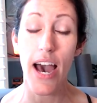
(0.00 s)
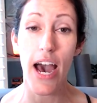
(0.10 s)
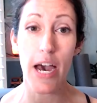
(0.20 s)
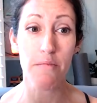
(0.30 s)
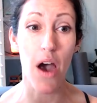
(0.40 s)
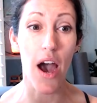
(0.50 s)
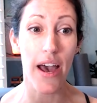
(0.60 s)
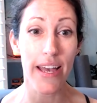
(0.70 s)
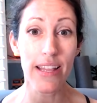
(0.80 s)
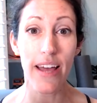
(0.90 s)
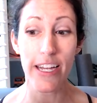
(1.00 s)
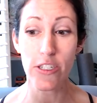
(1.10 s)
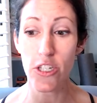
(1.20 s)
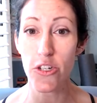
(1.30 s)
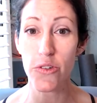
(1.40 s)
Um, I like
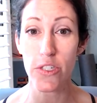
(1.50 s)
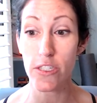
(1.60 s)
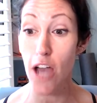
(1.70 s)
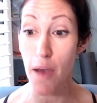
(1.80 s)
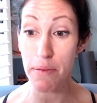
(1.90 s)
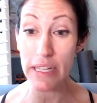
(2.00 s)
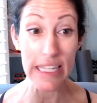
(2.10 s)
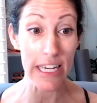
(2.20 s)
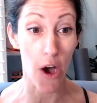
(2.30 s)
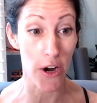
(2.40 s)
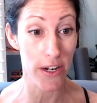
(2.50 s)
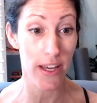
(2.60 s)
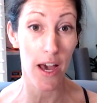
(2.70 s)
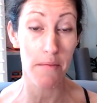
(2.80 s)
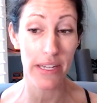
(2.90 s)
to use topically
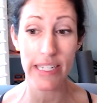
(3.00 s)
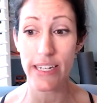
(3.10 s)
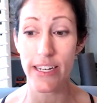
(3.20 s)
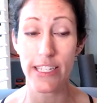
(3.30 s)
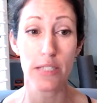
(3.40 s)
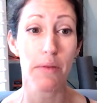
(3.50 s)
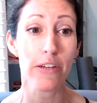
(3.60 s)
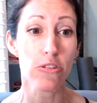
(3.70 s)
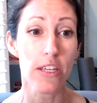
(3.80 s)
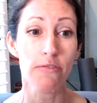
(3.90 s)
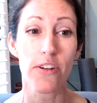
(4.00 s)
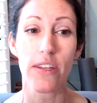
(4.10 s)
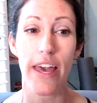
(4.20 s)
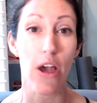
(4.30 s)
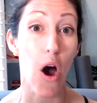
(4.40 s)
Arnica Montana, especially for
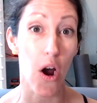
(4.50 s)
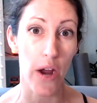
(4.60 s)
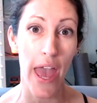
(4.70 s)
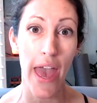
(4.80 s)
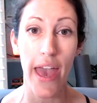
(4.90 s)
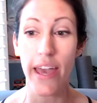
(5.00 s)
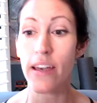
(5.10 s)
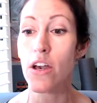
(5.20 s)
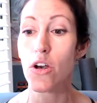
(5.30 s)
like RA,